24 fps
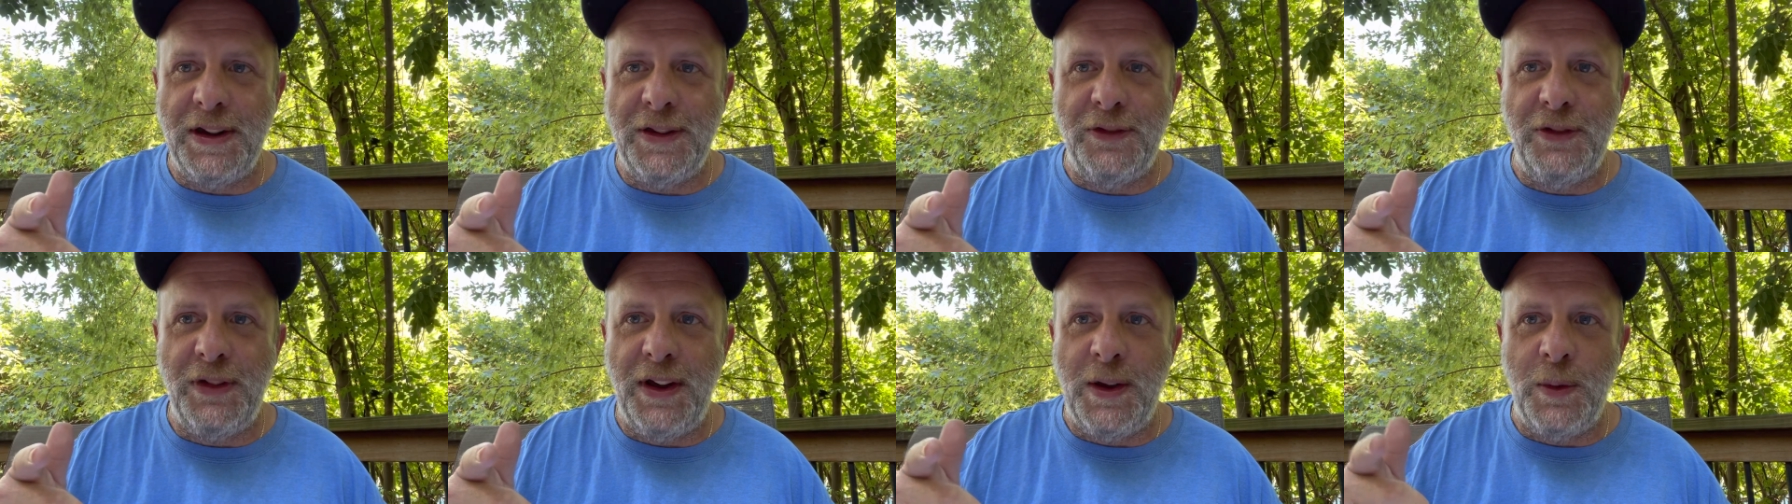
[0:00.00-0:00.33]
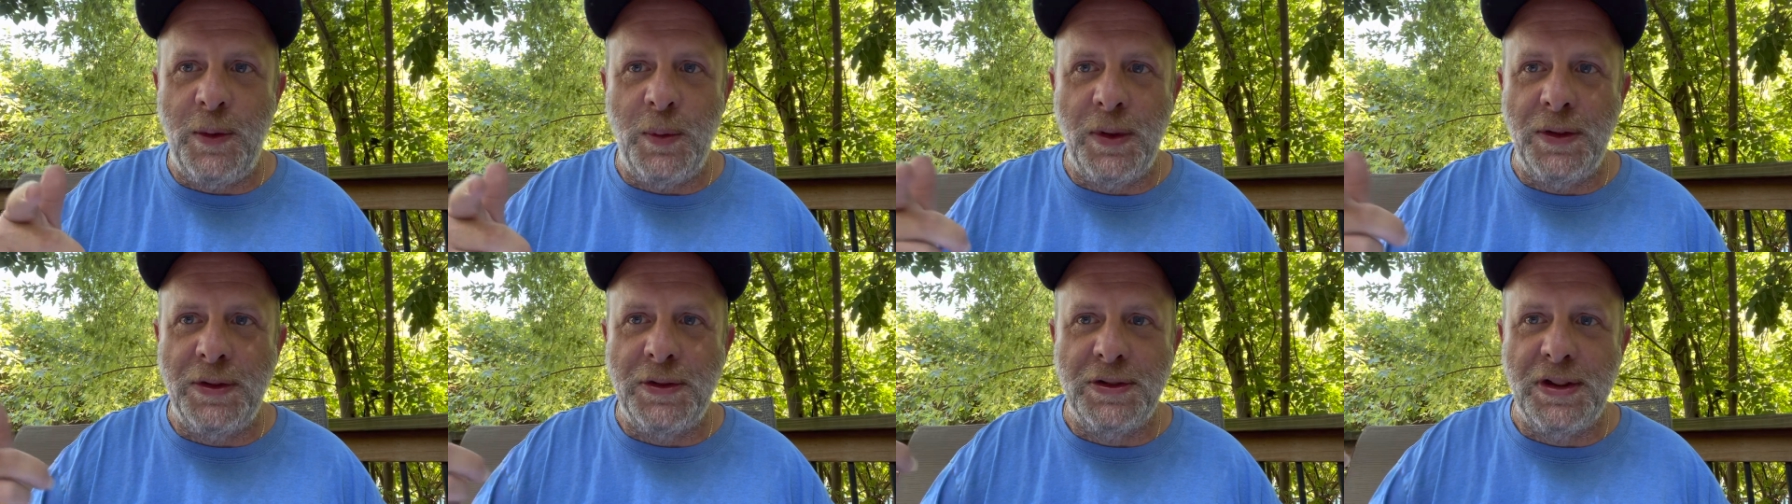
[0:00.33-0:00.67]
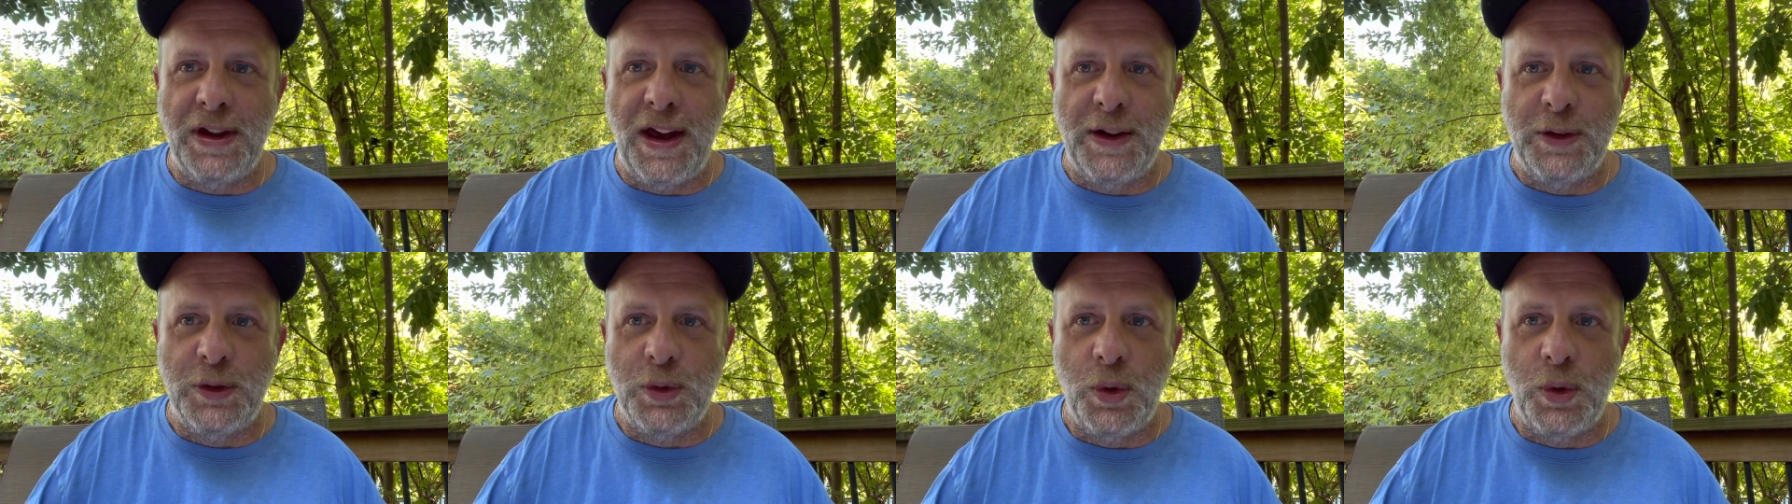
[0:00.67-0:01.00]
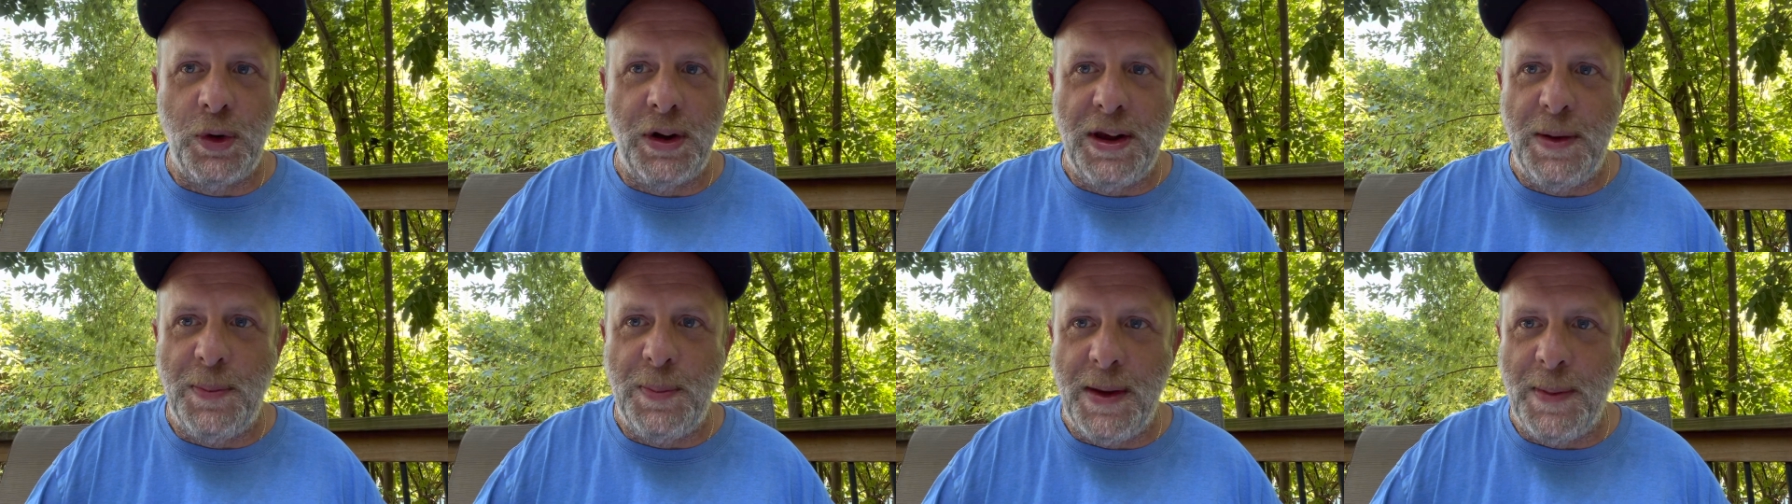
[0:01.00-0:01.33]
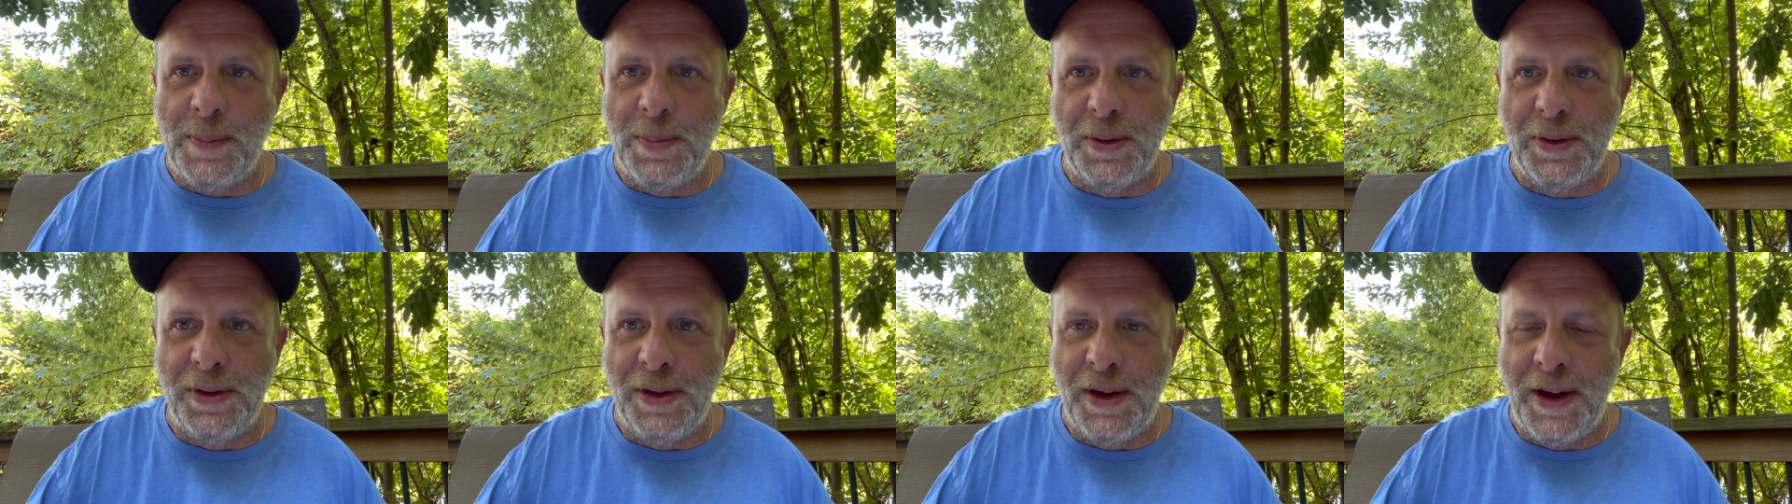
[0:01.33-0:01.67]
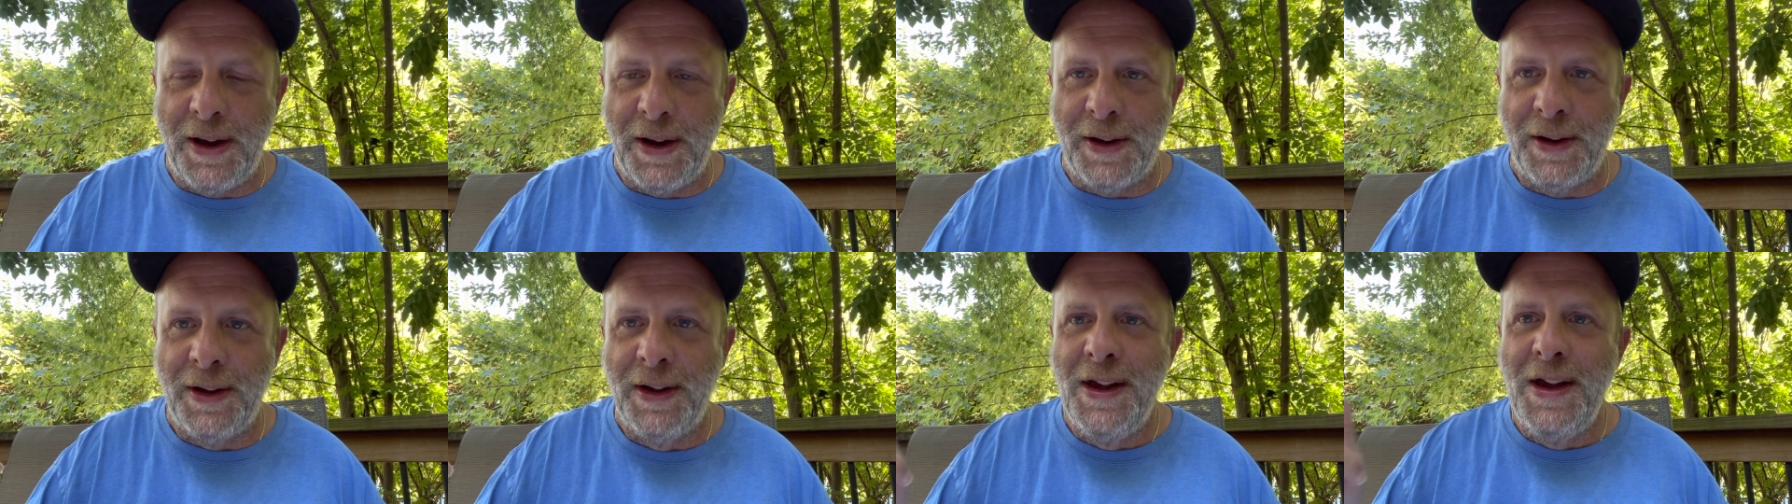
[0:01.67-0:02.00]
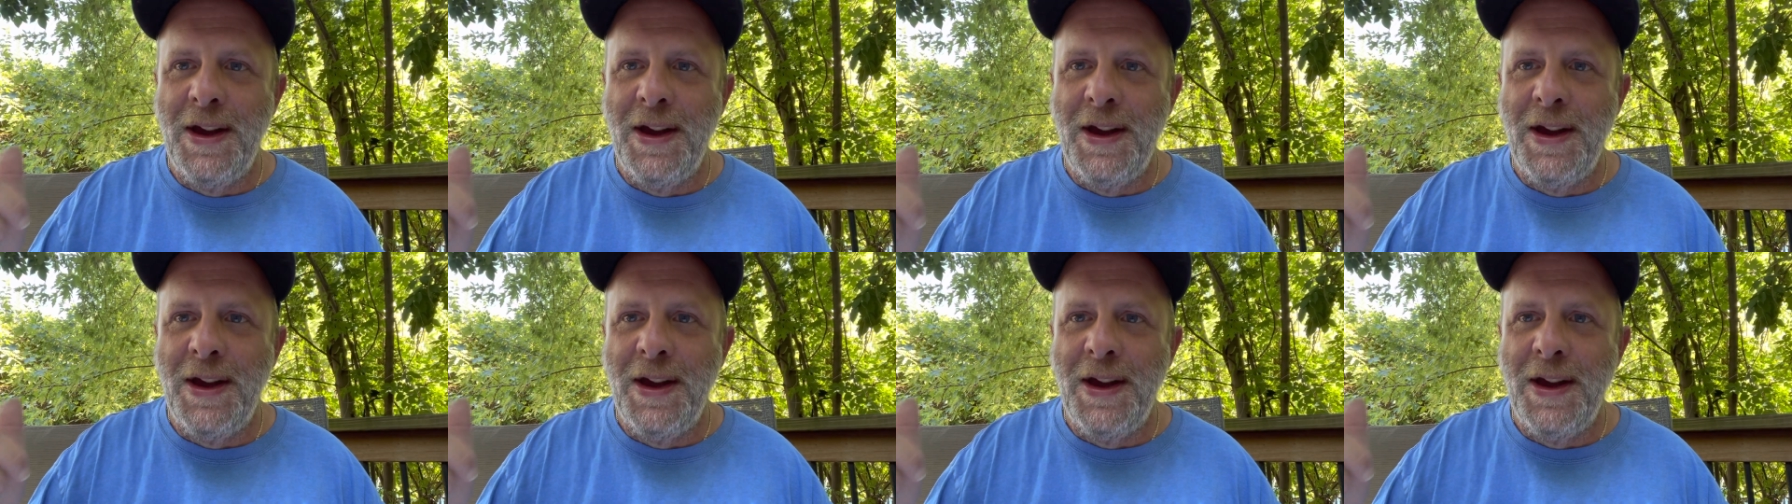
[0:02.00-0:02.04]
event where there's like 20 people there.